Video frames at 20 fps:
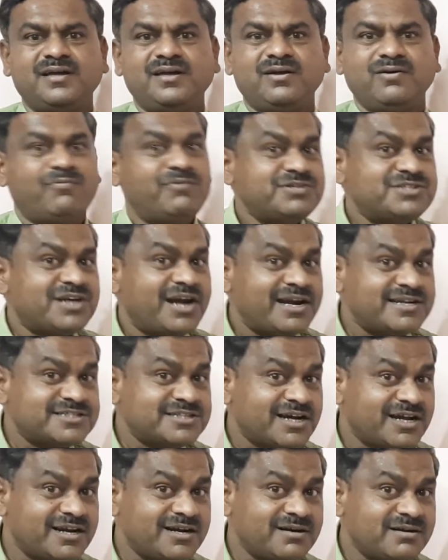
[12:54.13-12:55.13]
Which
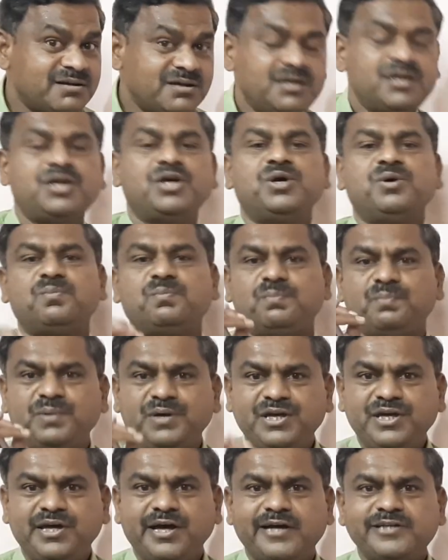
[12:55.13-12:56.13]
relation?
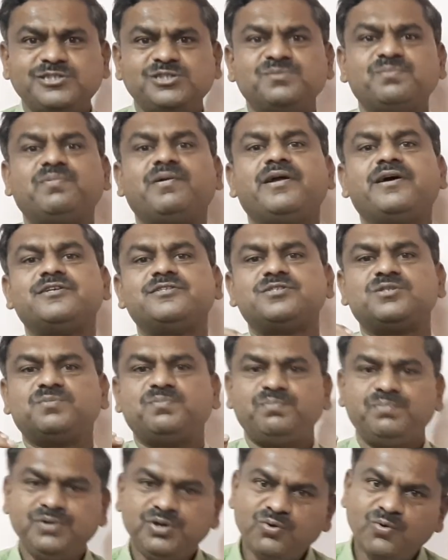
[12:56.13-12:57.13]
pH plus
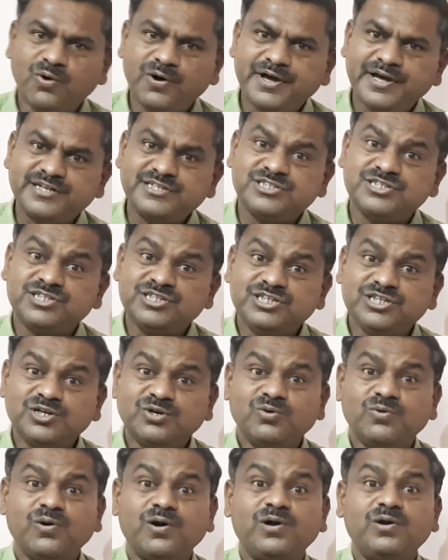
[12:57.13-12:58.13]
pOH
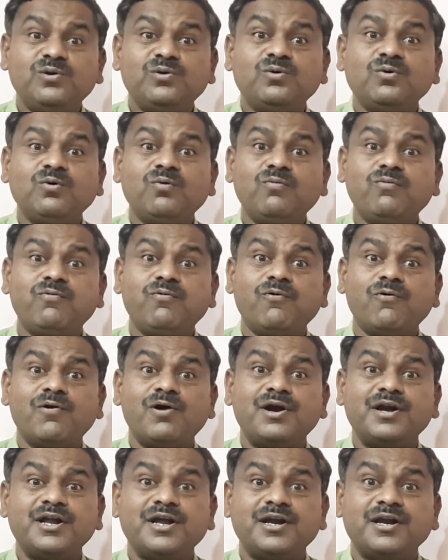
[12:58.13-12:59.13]
equal to
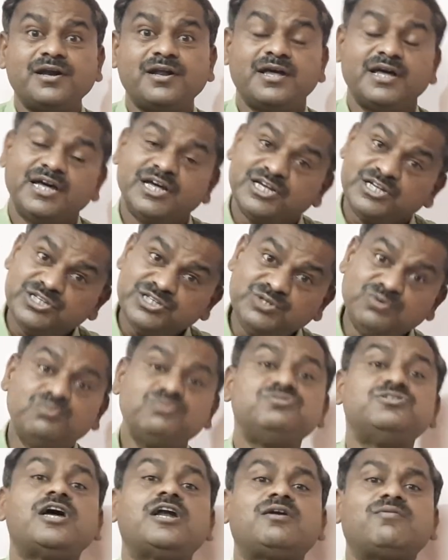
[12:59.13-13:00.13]
14.
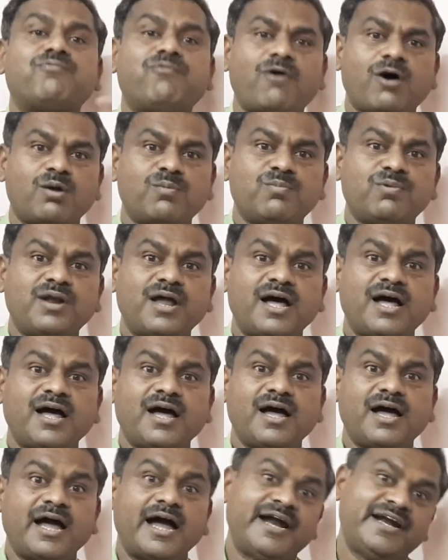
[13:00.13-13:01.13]
Use that formula
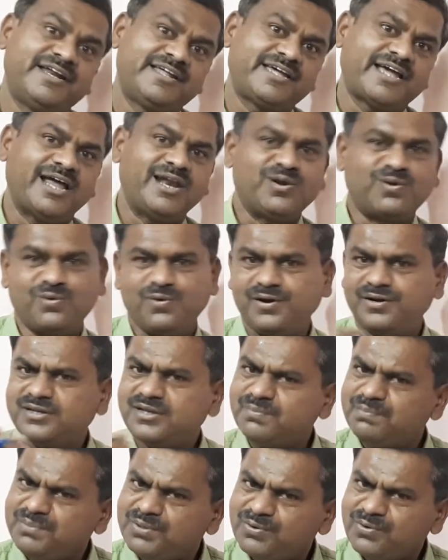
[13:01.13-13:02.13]
and calculate the
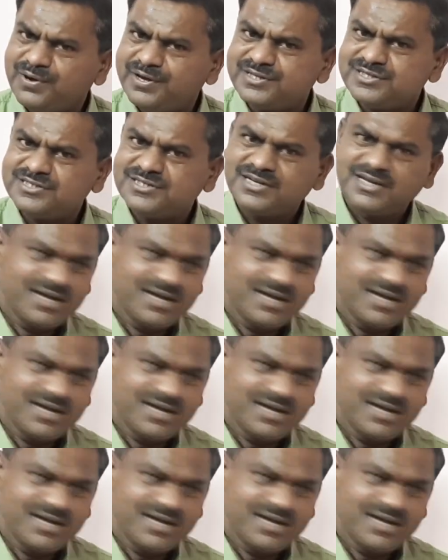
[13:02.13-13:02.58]
pOH.